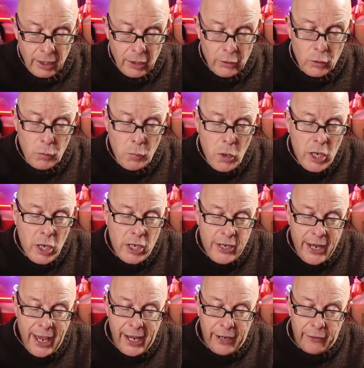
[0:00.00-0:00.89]
The word
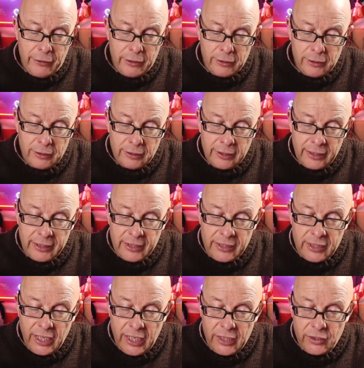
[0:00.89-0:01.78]
Arundel is
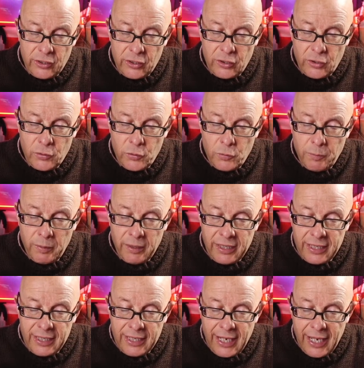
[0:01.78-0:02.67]
said to
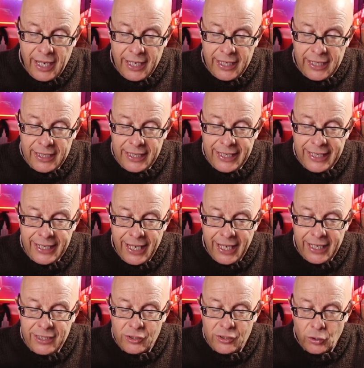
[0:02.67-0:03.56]
be a
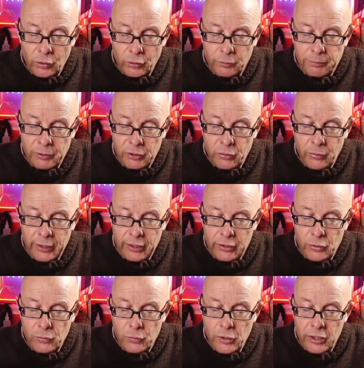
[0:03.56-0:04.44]
liaison between
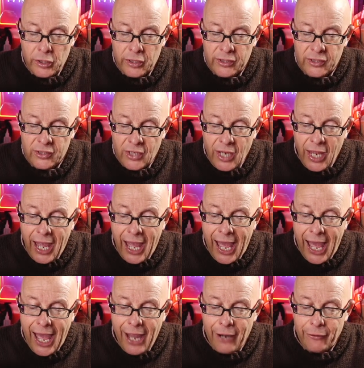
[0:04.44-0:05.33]
the words
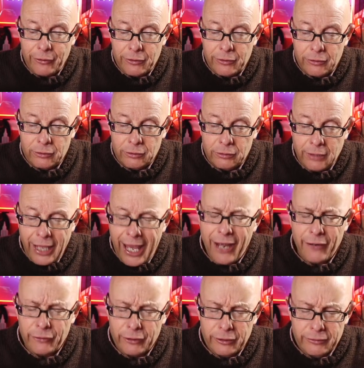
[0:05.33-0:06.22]
Arundel,
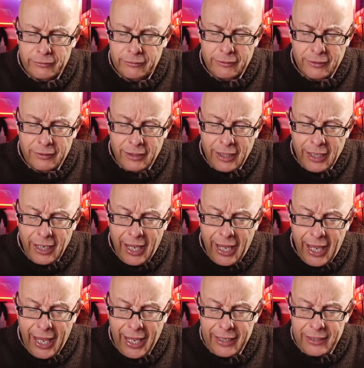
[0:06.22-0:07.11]
Arun,
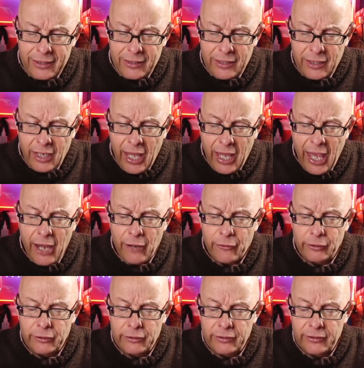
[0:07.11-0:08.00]
and
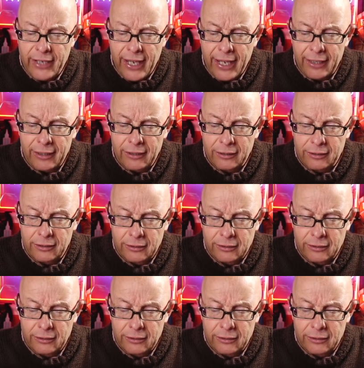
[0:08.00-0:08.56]
Herondel.